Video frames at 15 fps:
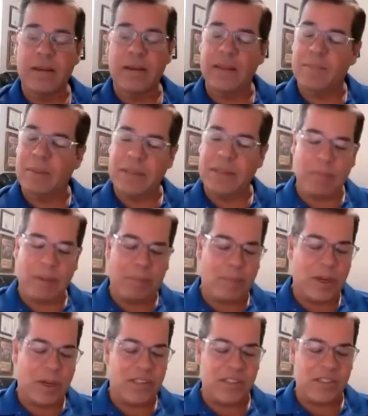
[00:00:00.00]
and my
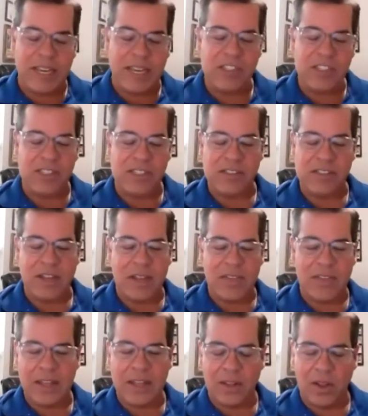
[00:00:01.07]
presentation is not
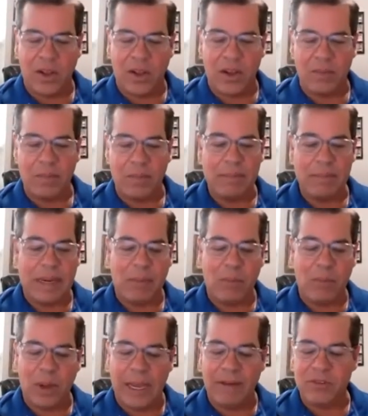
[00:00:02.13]
that long, but
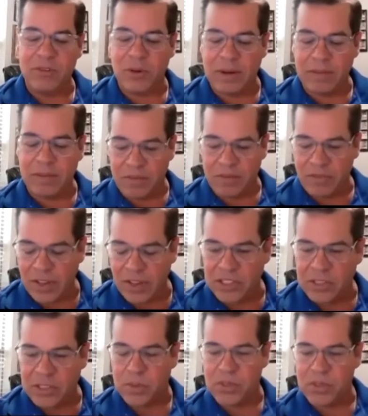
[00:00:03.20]
after I
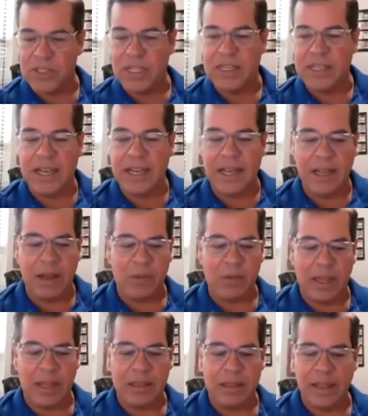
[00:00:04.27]
finish presenting,
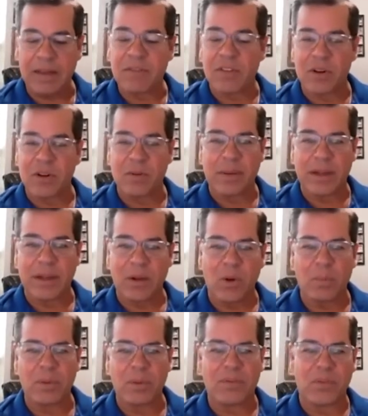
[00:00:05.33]
I'd like for there to be an
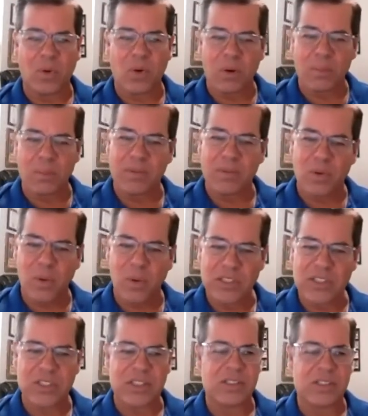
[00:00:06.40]
open forum of
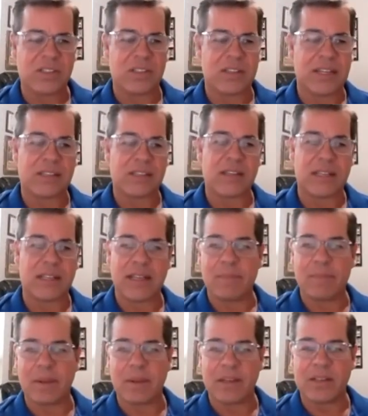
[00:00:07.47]
questions and things like
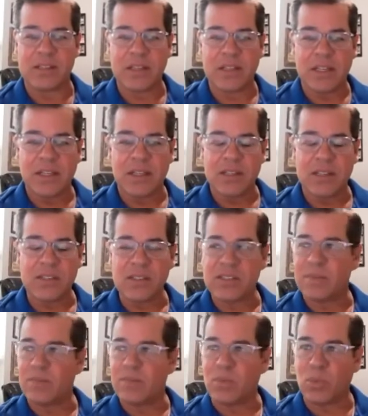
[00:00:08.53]
that, because this is
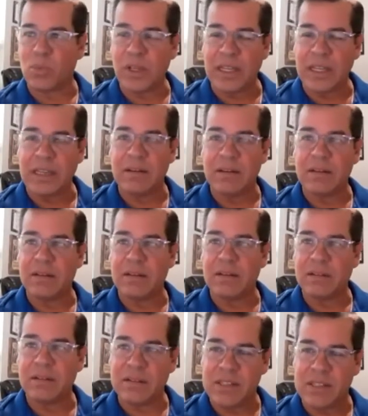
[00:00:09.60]
some really
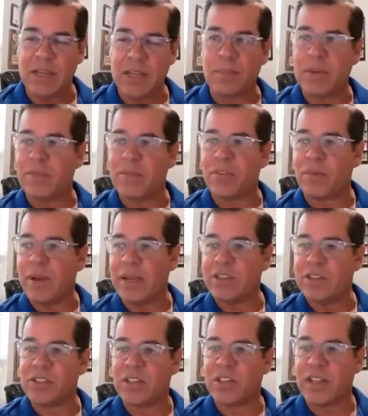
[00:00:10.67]
deep
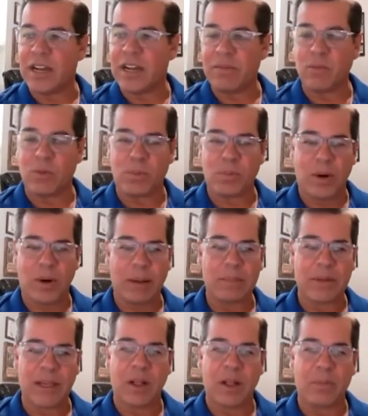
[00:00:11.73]
information that will
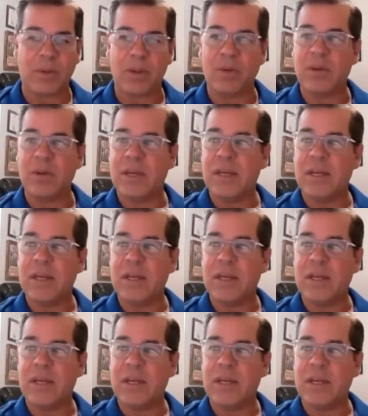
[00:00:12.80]
probably help you.